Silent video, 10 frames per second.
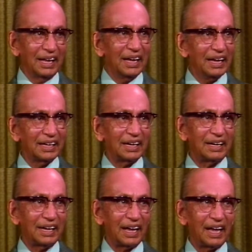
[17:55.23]
He said,
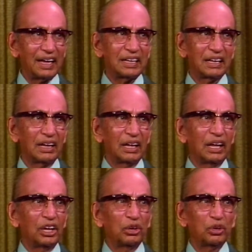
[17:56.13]
"Yes,
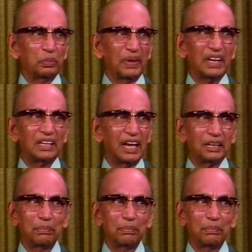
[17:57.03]
you speak such